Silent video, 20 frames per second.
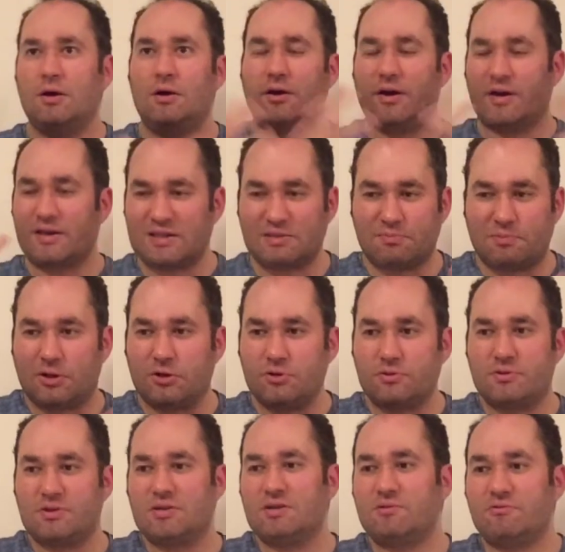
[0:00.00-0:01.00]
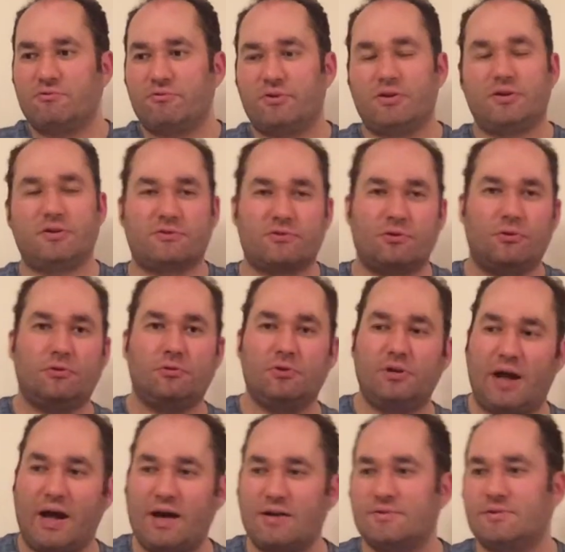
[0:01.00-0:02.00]
explosive, and it's got good
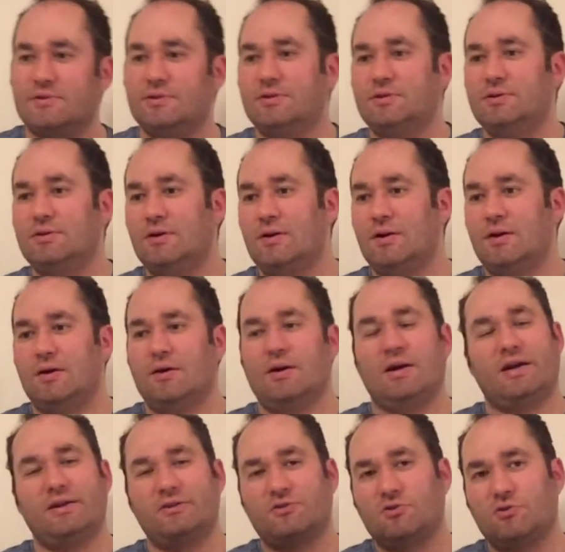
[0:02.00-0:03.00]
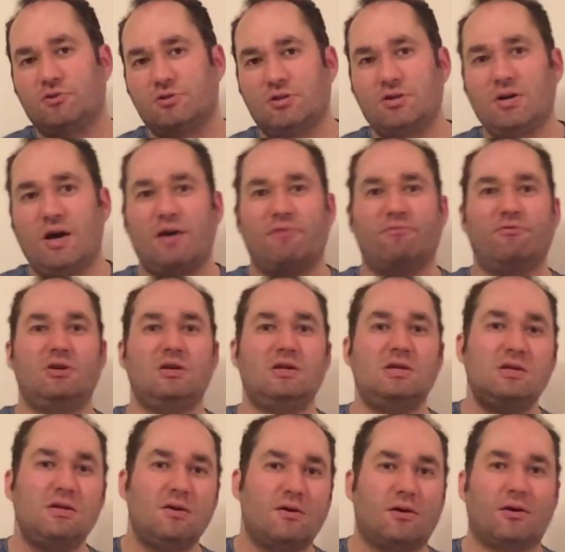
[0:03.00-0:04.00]
acid, and it's not too
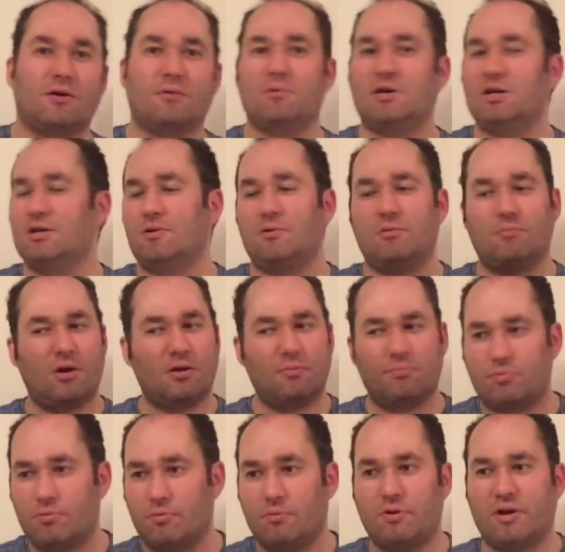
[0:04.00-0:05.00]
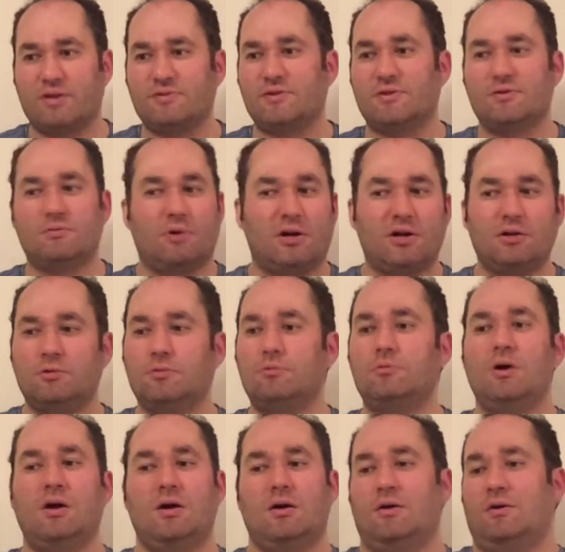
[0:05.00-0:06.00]
heavy. I mean, it progresses well.
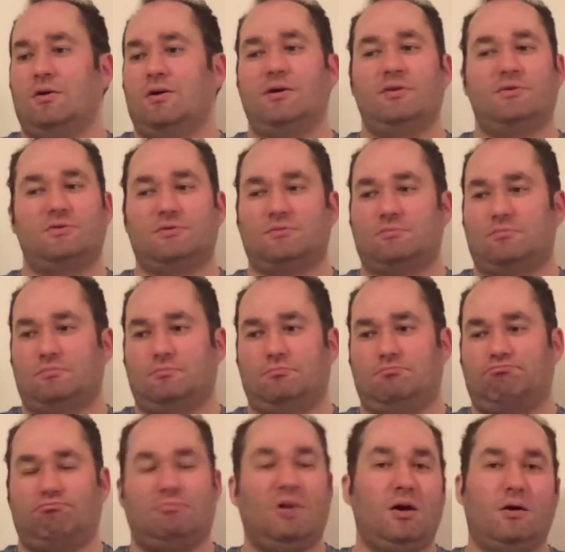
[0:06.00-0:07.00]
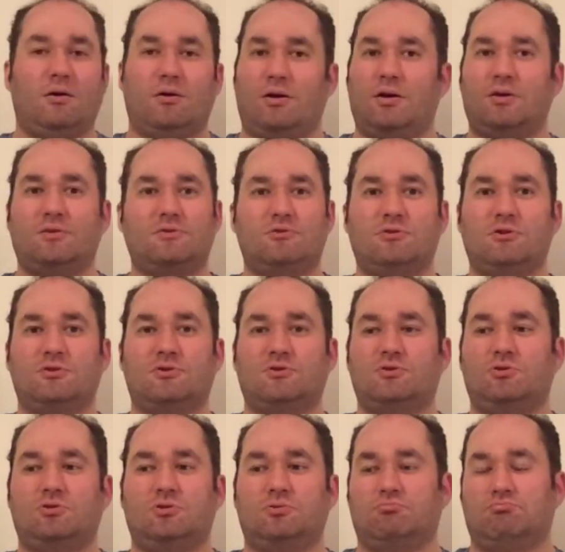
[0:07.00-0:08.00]
It's
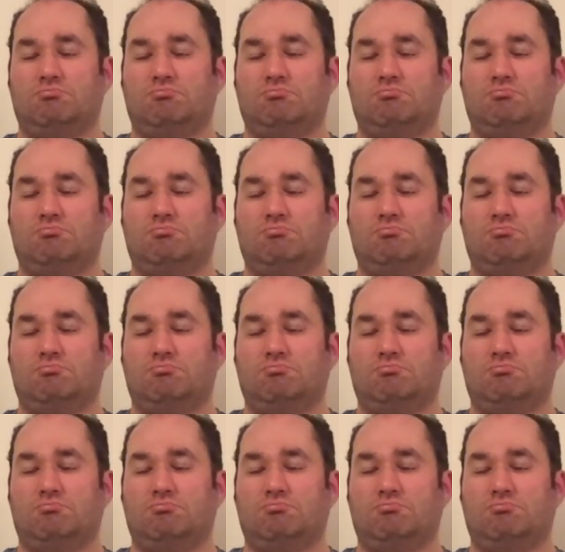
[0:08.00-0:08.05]
just